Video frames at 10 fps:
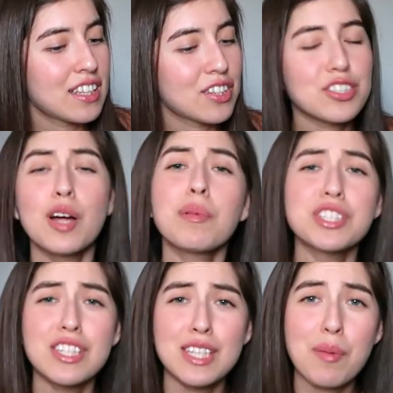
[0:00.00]
There's not
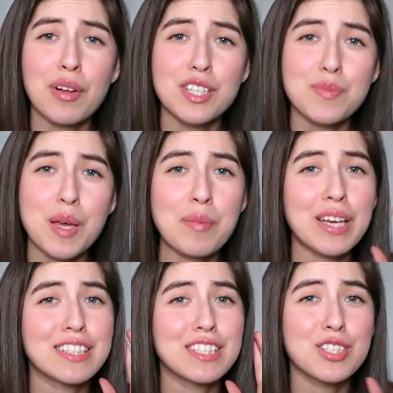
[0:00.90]
much to say about this plant
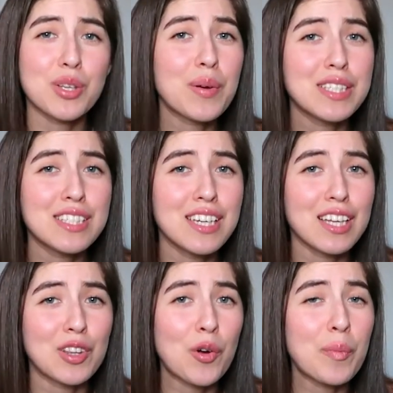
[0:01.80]
because it's so easy
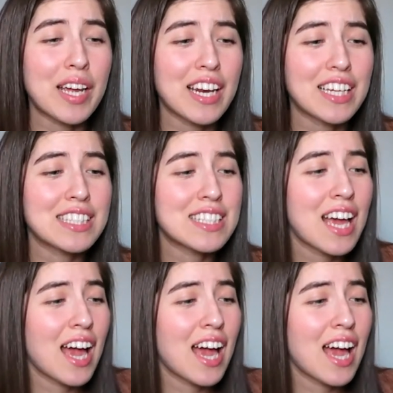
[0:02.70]
and low maintenance.